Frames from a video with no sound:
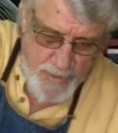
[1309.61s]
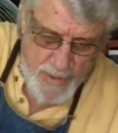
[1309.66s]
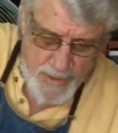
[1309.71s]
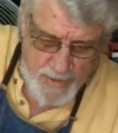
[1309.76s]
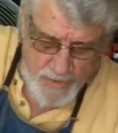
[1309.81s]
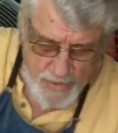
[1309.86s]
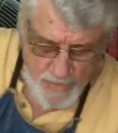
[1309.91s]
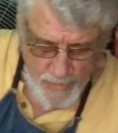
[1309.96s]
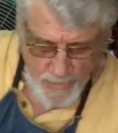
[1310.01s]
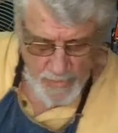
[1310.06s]
the
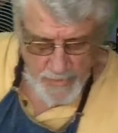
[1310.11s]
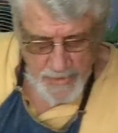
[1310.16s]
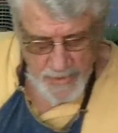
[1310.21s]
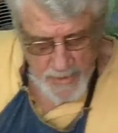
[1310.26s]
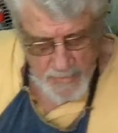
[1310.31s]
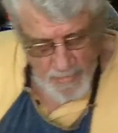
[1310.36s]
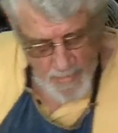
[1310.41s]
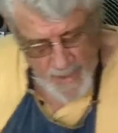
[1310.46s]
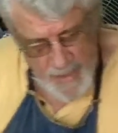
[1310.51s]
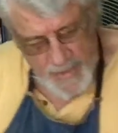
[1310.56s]
tools
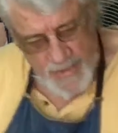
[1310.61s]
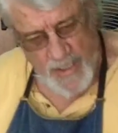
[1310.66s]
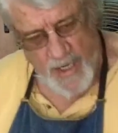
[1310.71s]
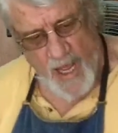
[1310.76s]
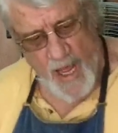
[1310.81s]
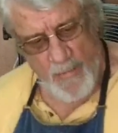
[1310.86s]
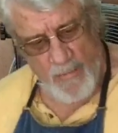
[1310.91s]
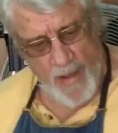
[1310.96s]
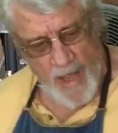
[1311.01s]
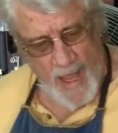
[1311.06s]
in my
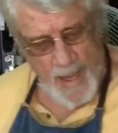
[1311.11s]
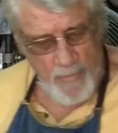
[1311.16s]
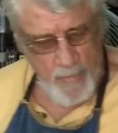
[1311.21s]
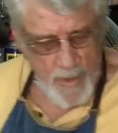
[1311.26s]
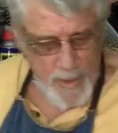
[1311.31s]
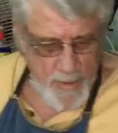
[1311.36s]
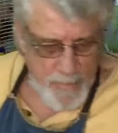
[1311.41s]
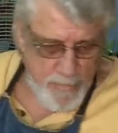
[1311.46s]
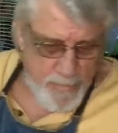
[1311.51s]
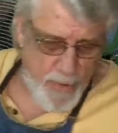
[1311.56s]
shop. I
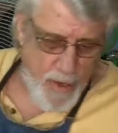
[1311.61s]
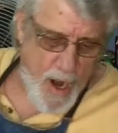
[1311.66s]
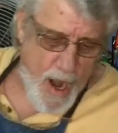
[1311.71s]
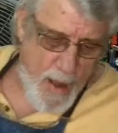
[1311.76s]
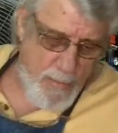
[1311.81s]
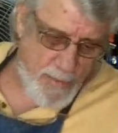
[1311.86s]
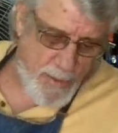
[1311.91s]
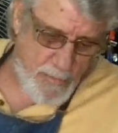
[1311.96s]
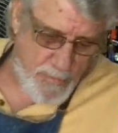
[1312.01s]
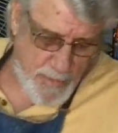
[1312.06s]
would have
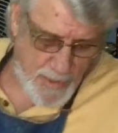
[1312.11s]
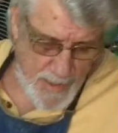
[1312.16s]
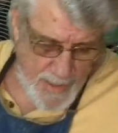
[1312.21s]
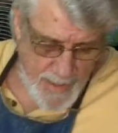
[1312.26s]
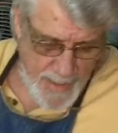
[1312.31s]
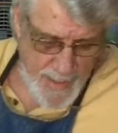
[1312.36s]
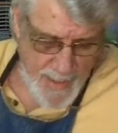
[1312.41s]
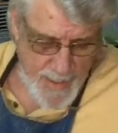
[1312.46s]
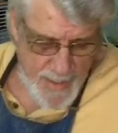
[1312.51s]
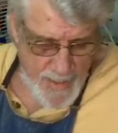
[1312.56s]

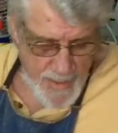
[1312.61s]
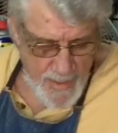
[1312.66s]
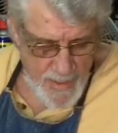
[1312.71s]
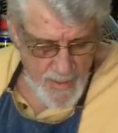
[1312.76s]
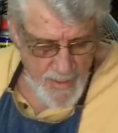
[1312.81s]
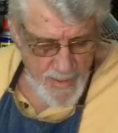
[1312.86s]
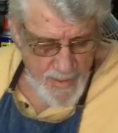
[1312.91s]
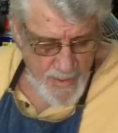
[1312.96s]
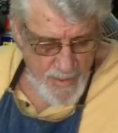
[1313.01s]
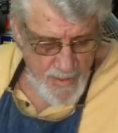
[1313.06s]
probably
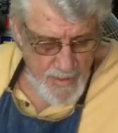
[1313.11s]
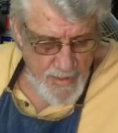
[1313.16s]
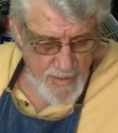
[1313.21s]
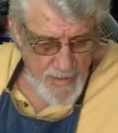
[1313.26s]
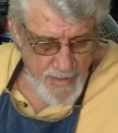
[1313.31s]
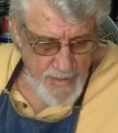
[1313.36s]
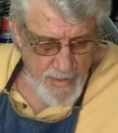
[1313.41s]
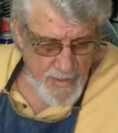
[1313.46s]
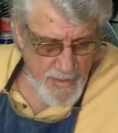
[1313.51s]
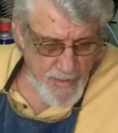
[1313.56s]

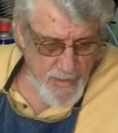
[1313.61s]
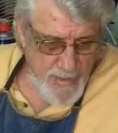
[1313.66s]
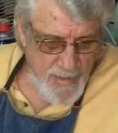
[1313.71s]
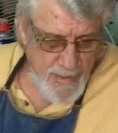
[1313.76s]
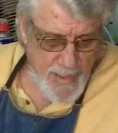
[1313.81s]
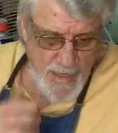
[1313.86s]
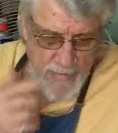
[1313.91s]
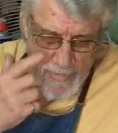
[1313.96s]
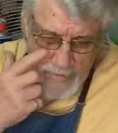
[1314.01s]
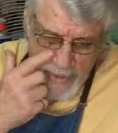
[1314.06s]

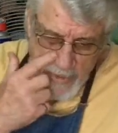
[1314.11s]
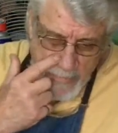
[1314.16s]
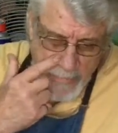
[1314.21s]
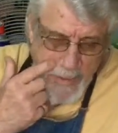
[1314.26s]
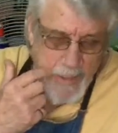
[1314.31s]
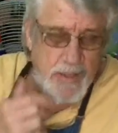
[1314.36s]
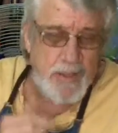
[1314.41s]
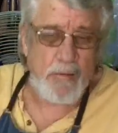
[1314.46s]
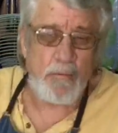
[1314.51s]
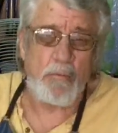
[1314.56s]
never
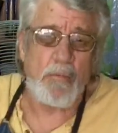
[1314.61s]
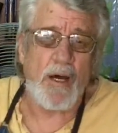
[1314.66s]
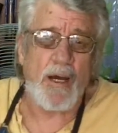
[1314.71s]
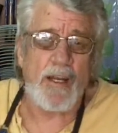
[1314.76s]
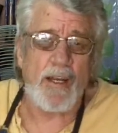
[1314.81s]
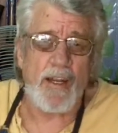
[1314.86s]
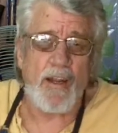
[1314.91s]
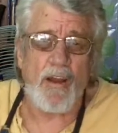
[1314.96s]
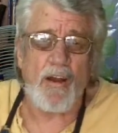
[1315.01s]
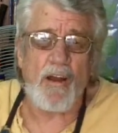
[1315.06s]
spent the
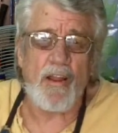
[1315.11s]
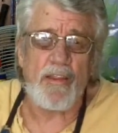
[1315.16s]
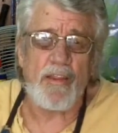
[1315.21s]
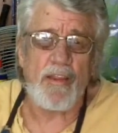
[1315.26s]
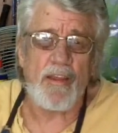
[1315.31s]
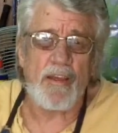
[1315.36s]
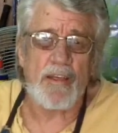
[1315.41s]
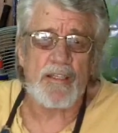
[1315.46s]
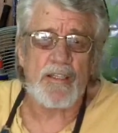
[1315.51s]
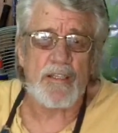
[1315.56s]
money on
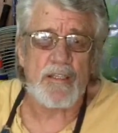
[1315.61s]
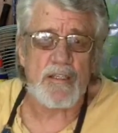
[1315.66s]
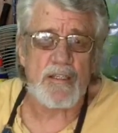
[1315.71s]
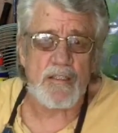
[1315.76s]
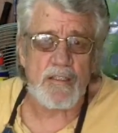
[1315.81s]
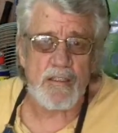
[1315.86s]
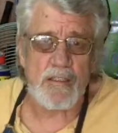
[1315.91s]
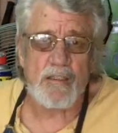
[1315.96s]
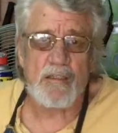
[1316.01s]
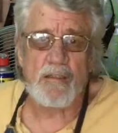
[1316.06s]
this,
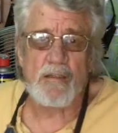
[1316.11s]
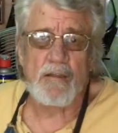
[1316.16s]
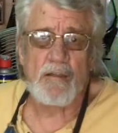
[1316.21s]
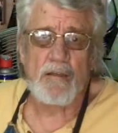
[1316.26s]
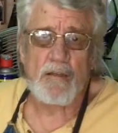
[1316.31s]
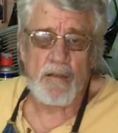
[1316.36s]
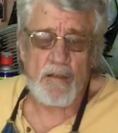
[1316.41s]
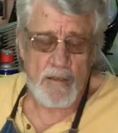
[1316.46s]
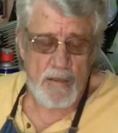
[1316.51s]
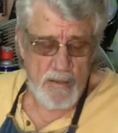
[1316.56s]

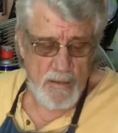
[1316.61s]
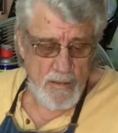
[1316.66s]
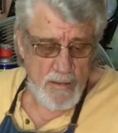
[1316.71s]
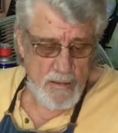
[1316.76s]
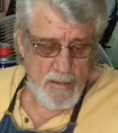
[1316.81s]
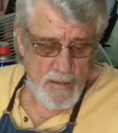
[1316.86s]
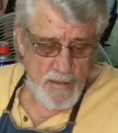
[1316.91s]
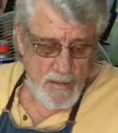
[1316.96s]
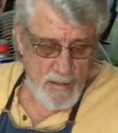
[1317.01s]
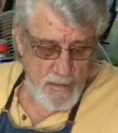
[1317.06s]

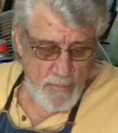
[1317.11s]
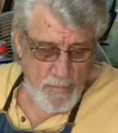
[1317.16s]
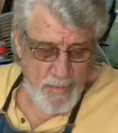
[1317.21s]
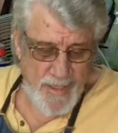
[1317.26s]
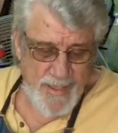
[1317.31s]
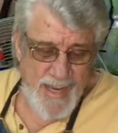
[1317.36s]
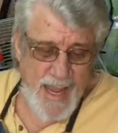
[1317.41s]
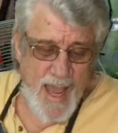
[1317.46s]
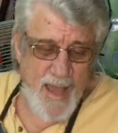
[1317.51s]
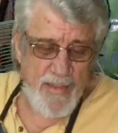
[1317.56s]

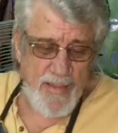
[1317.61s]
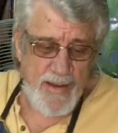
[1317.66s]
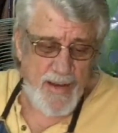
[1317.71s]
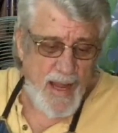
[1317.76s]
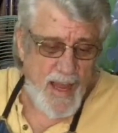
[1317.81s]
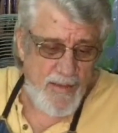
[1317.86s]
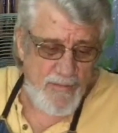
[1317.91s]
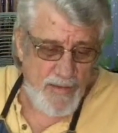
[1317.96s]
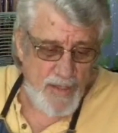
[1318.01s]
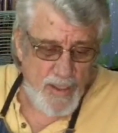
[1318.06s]
but now that
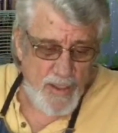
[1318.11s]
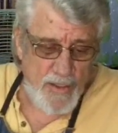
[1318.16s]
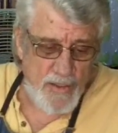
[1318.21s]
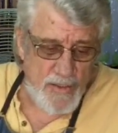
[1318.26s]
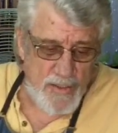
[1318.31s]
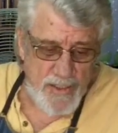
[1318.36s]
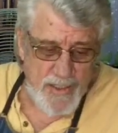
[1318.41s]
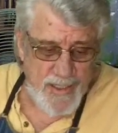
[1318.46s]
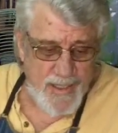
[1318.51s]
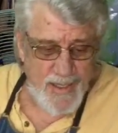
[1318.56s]
I've
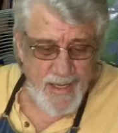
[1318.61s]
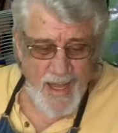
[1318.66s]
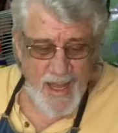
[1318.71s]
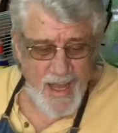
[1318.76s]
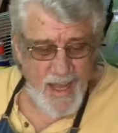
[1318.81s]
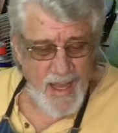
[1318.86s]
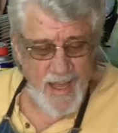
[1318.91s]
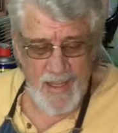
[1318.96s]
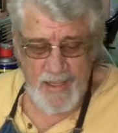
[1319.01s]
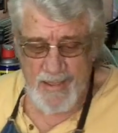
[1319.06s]
used it,
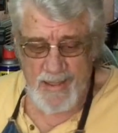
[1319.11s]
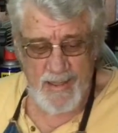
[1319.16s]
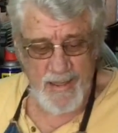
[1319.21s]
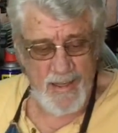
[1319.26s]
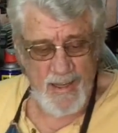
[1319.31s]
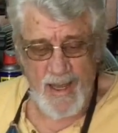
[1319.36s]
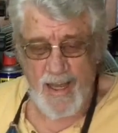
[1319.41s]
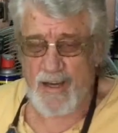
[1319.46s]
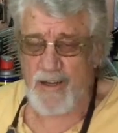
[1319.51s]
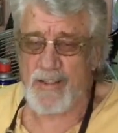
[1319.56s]

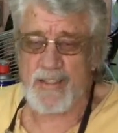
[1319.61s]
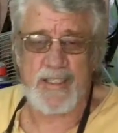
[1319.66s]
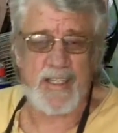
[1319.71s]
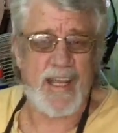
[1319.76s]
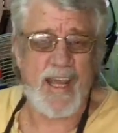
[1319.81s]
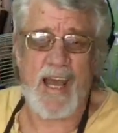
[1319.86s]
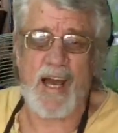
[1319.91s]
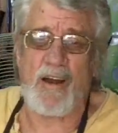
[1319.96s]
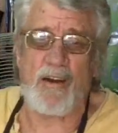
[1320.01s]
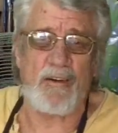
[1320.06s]
I don't
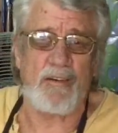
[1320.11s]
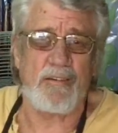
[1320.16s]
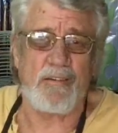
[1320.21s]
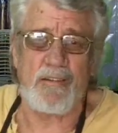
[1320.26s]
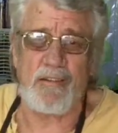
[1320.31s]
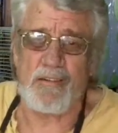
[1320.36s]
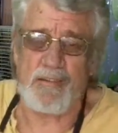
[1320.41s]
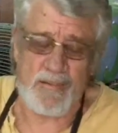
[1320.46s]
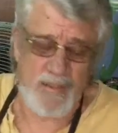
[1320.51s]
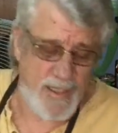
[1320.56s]
see how
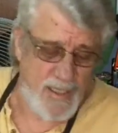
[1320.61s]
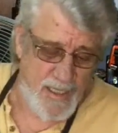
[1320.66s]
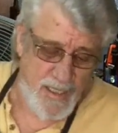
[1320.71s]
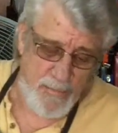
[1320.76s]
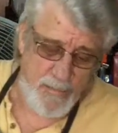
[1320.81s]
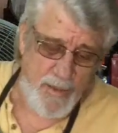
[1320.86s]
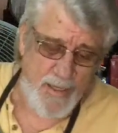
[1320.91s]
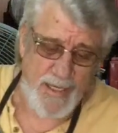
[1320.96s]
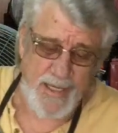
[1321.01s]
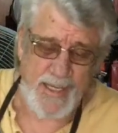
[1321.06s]

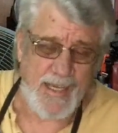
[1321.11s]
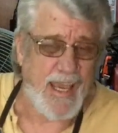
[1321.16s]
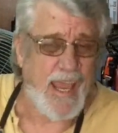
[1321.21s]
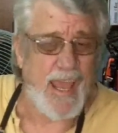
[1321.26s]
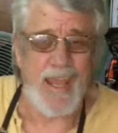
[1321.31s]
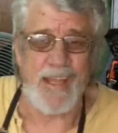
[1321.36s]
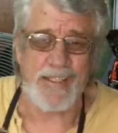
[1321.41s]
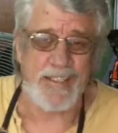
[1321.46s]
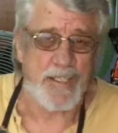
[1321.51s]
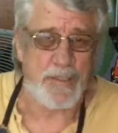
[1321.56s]
anybody
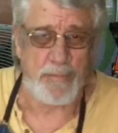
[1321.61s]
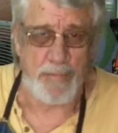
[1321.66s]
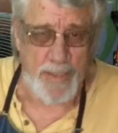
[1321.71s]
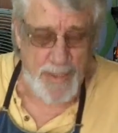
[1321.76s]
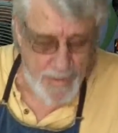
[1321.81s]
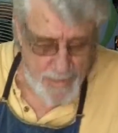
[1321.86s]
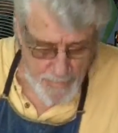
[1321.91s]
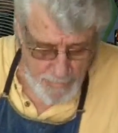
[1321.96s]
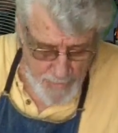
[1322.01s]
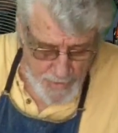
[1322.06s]
can't
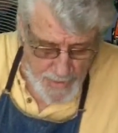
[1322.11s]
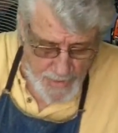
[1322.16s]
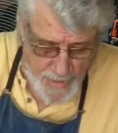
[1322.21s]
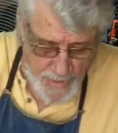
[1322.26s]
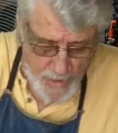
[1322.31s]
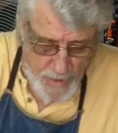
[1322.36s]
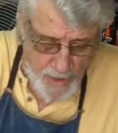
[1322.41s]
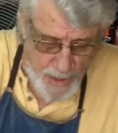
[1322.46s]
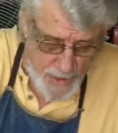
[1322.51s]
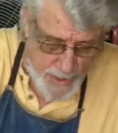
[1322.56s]
spend the
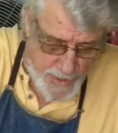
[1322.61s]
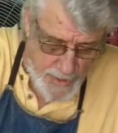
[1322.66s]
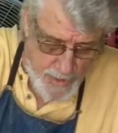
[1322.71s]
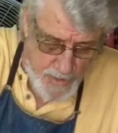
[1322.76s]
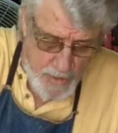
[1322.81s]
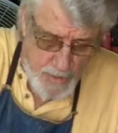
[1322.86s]
money on